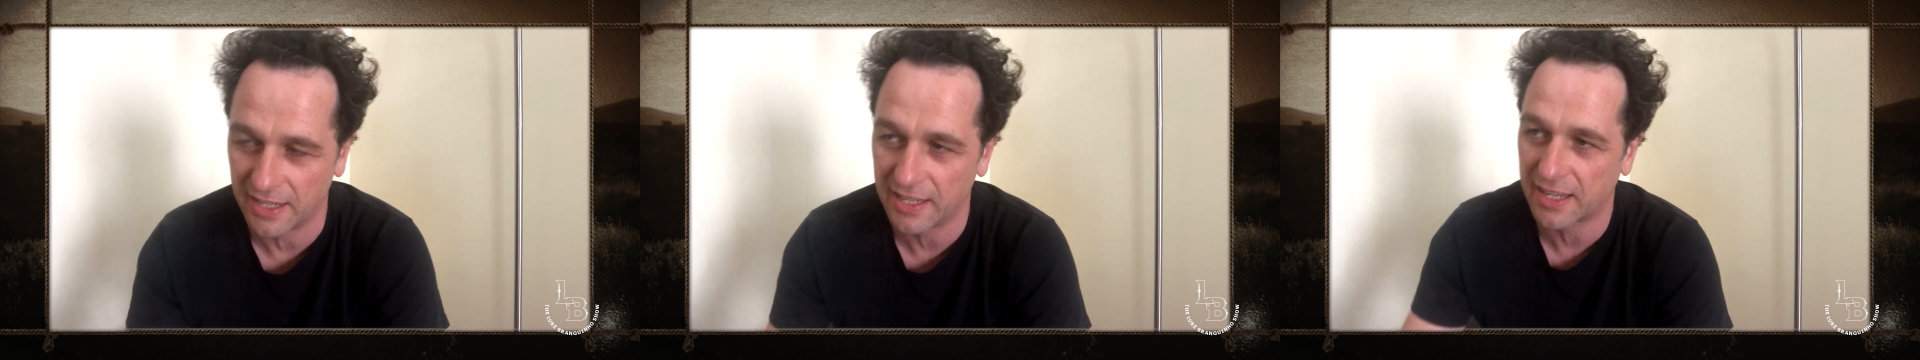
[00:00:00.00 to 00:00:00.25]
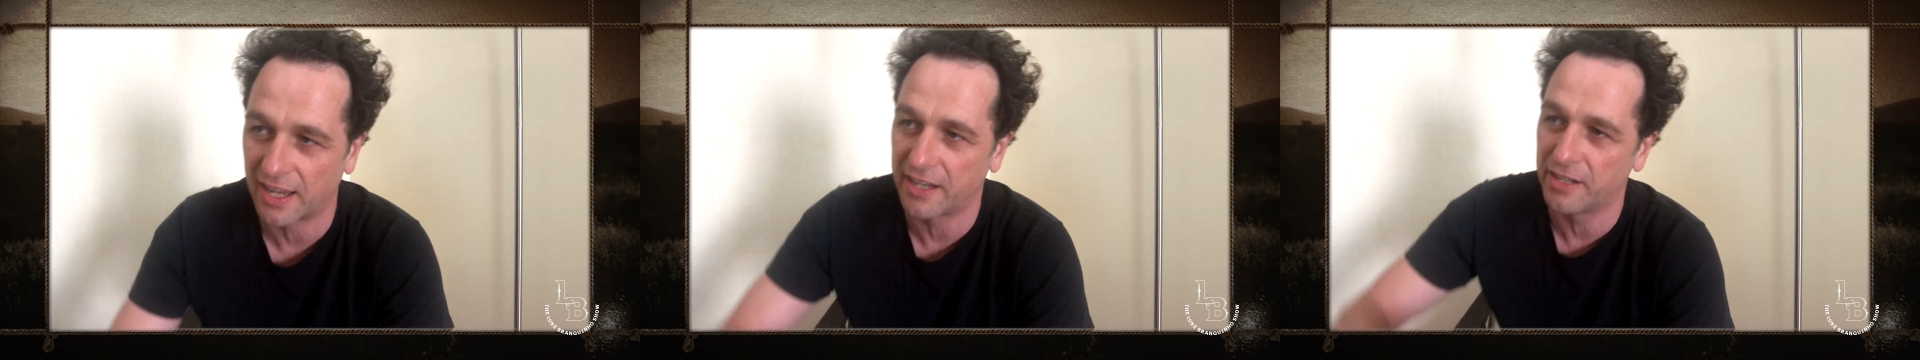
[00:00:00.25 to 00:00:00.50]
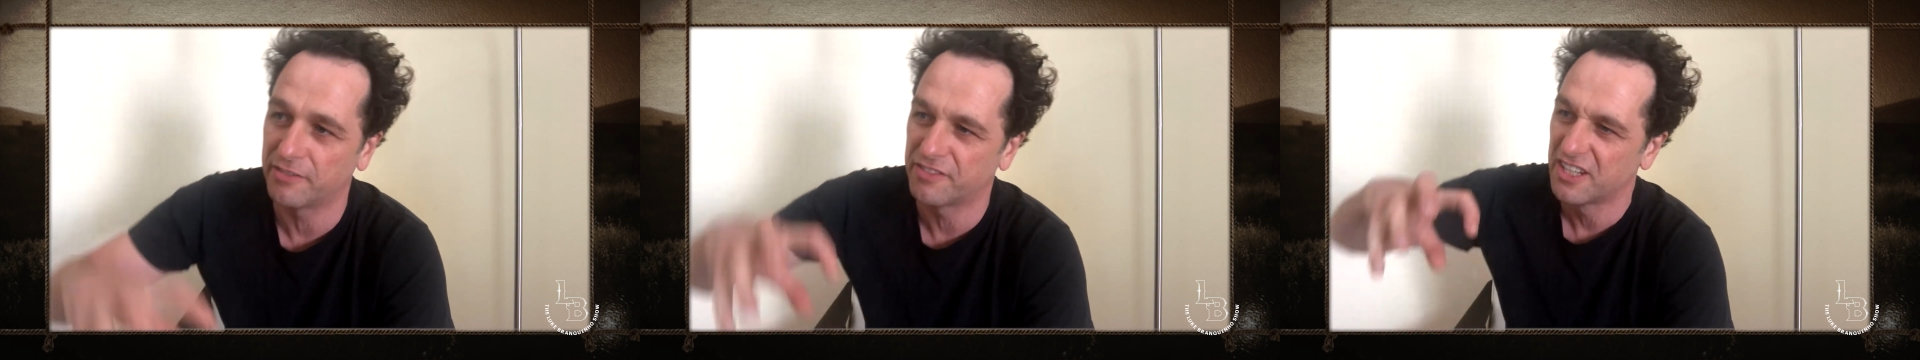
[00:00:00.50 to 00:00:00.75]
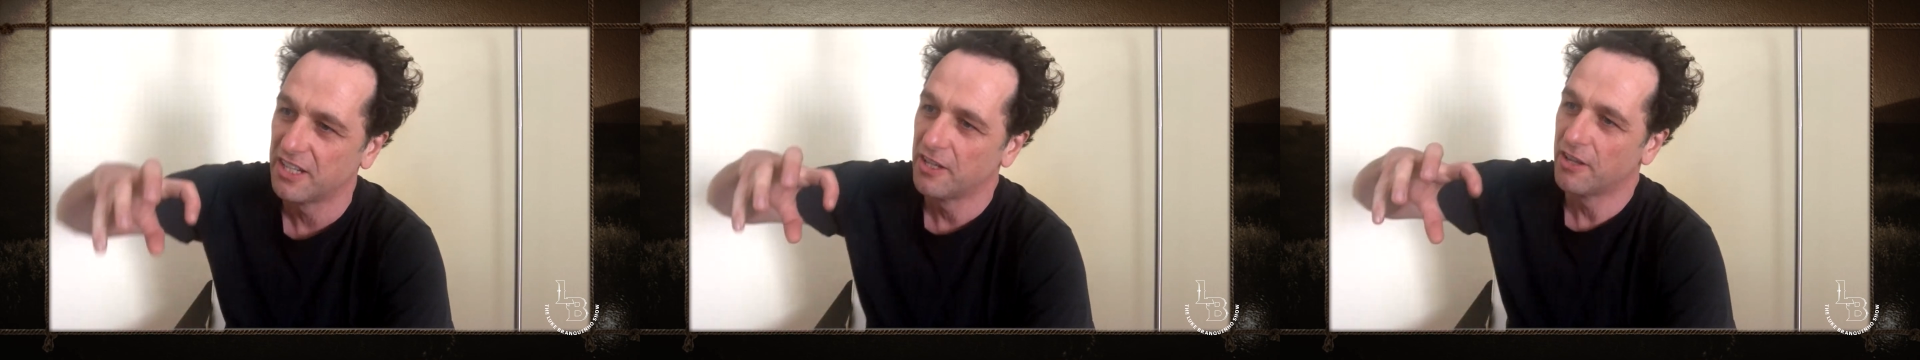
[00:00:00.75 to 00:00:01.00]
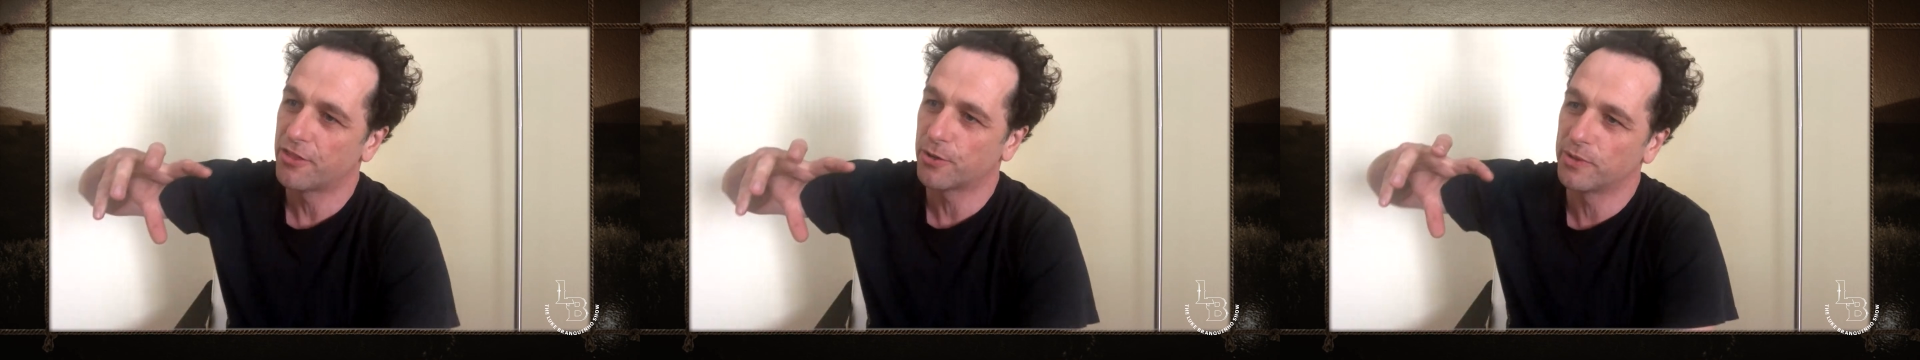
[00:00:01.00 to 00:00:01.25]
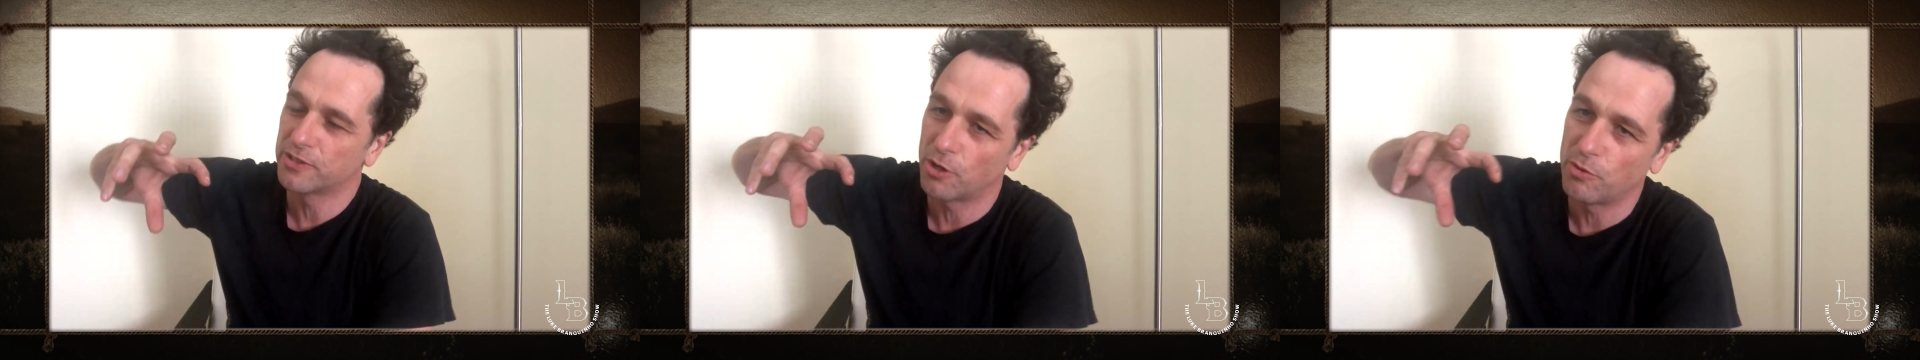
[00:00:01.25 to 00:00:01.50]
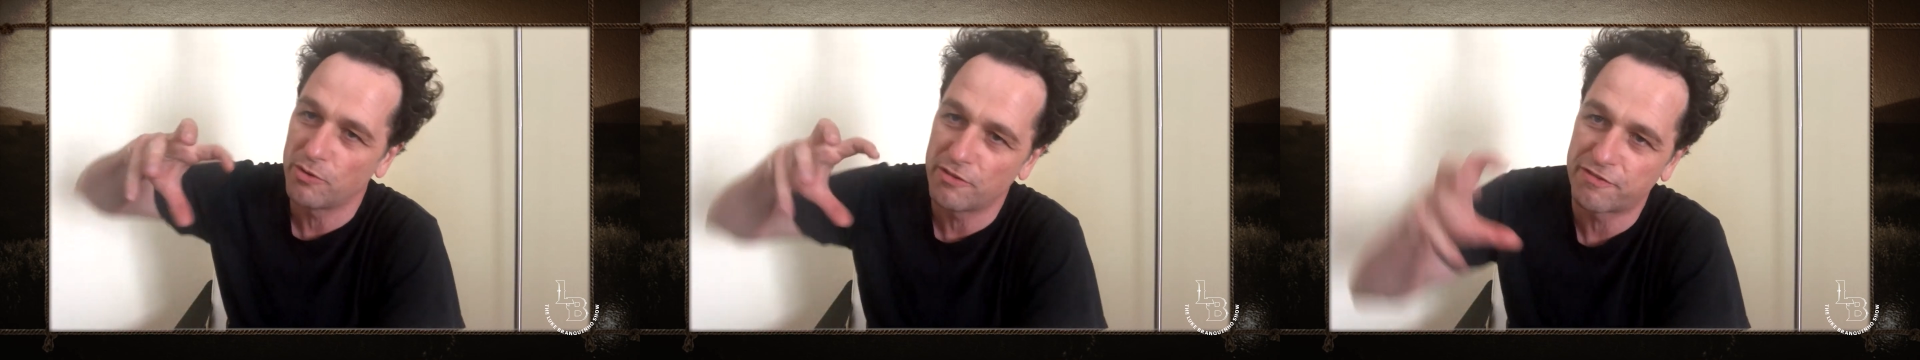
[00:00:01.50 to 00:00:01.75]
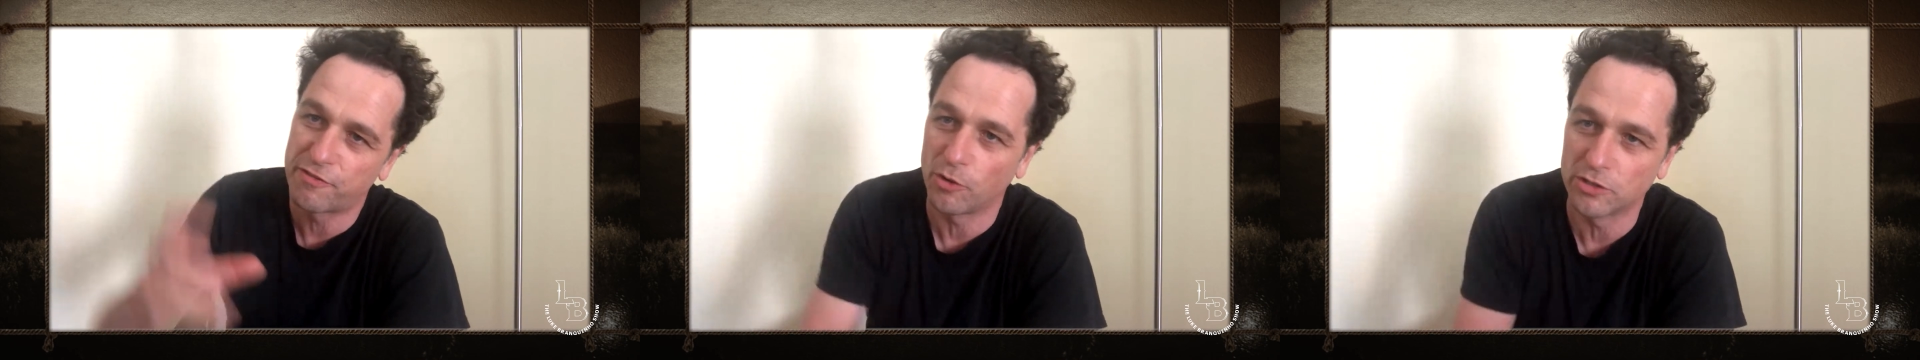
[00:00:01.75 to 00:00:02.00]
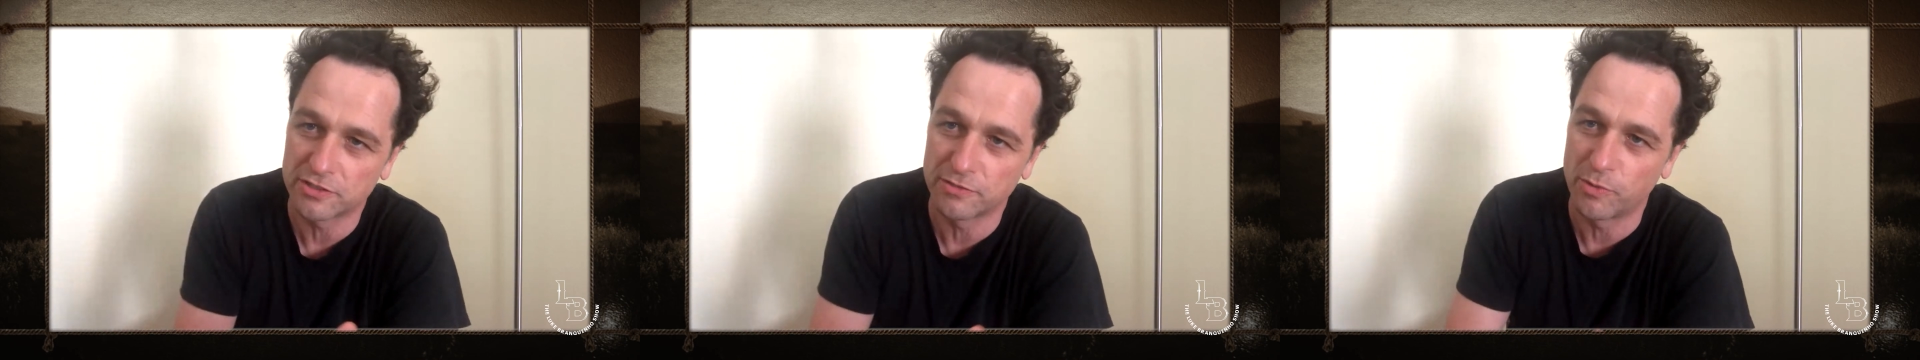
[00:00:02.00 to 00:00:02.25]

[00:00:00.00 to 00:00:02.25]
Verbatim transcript: He kind of, through his own force of